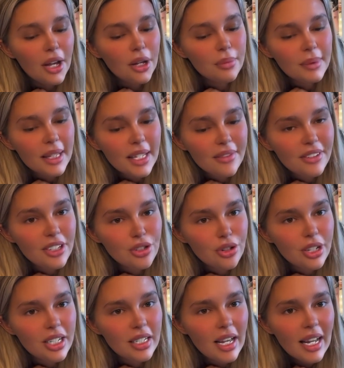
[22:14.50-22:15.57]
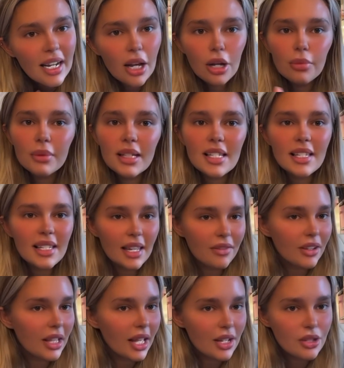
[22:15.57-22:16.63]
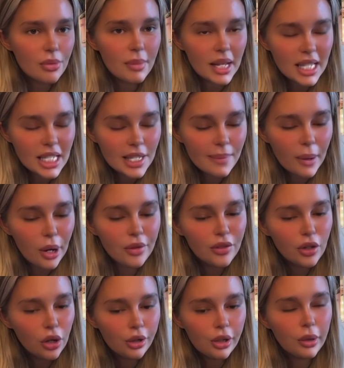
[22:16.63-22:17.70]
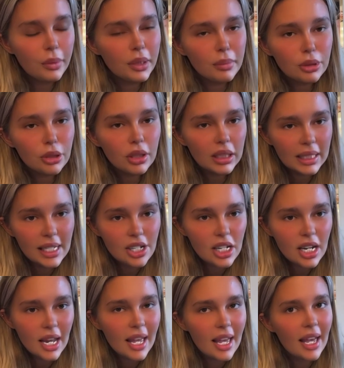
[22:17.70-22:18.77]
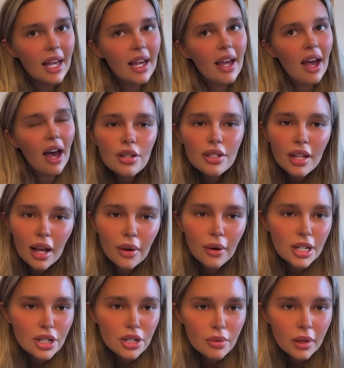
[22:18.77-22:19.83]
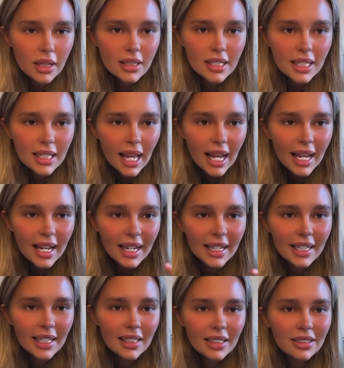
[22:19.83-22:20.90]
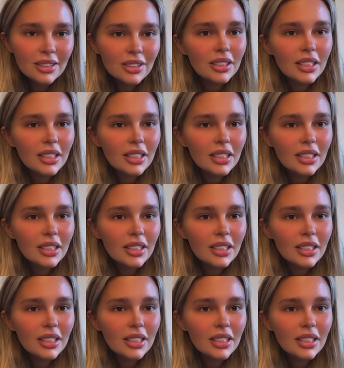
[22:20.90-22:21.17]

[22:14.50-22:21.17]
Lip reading: I hope that you've enjoyed it and I hope this has given you like some inspo if you're going abroad this year. Also, I just want to like